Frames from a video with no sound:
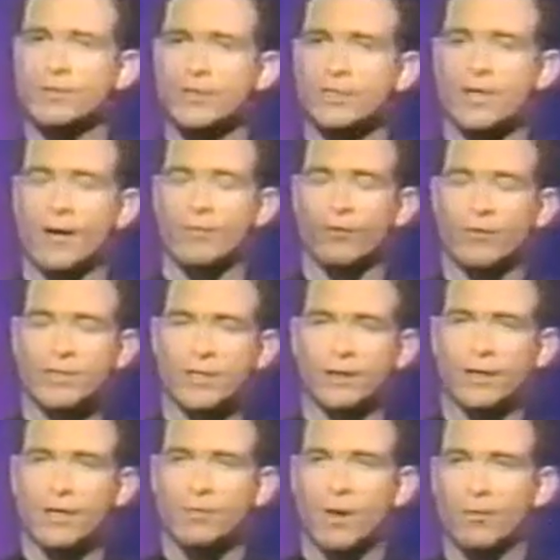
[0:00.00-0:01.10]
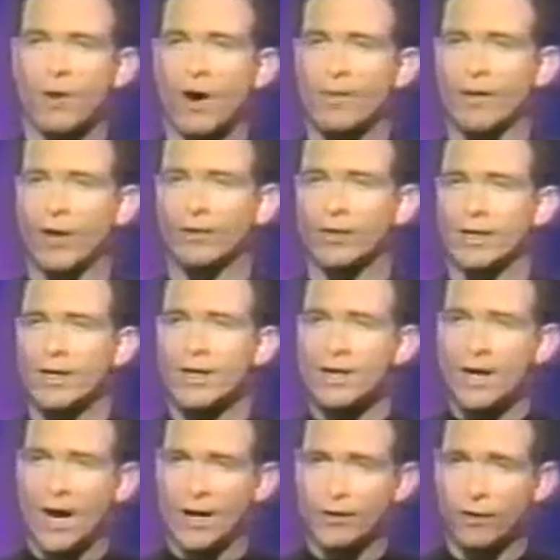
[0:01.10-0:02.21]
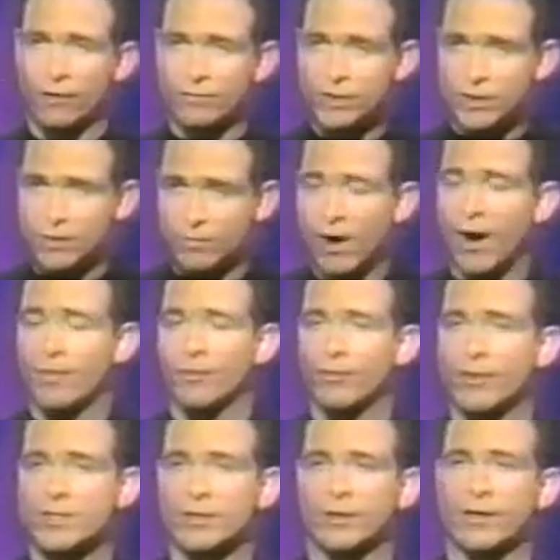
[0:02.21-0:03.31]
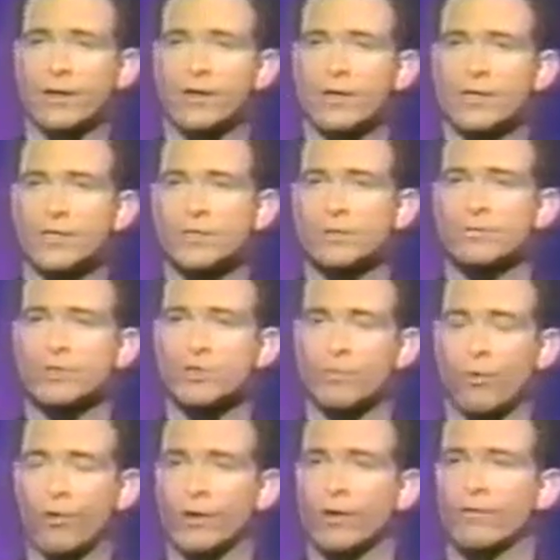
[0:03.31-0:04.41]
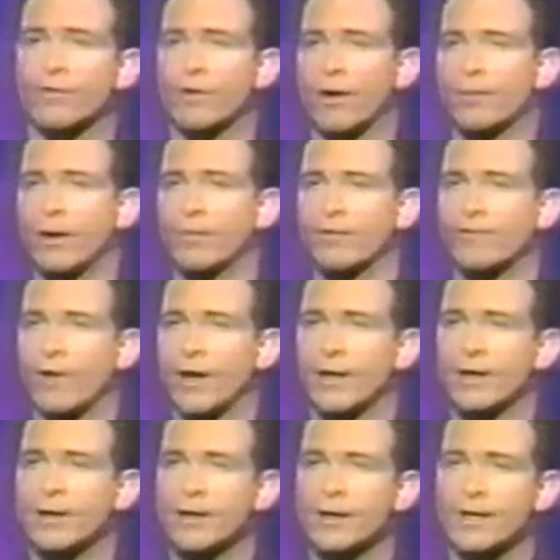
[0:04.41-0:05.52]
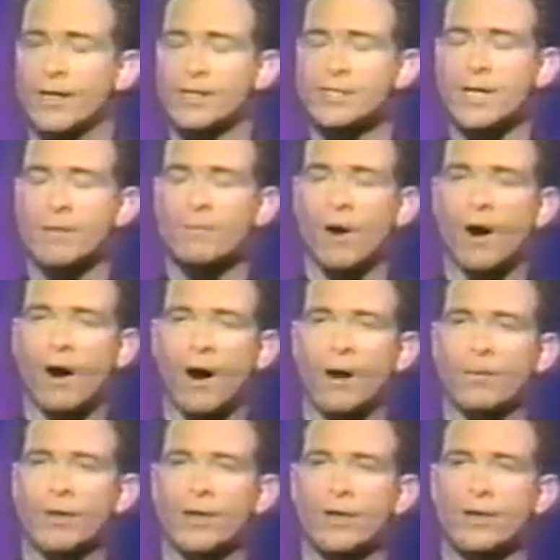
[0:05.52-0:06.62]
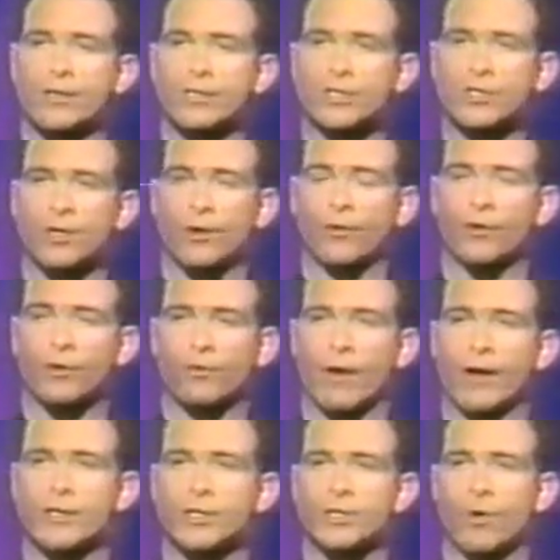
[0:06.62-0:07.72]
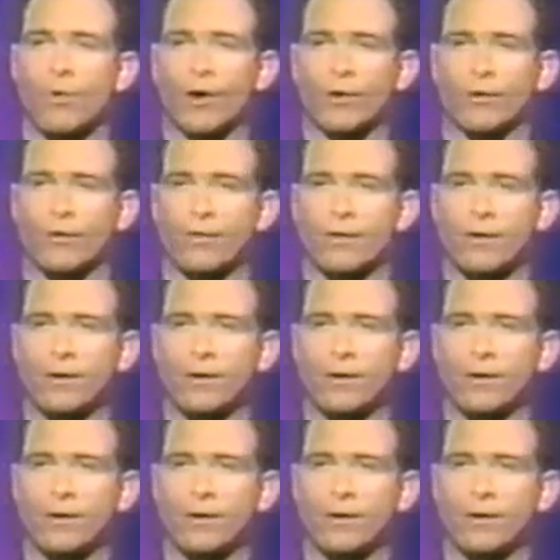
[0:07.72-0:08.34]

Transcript: interesting statement recently about Muhammad Ali. I know you've seen Muhammad recently. He's yeah. supporting you for your upcoming fight. Yeah. He said Muhammad is still the greatest show on earth.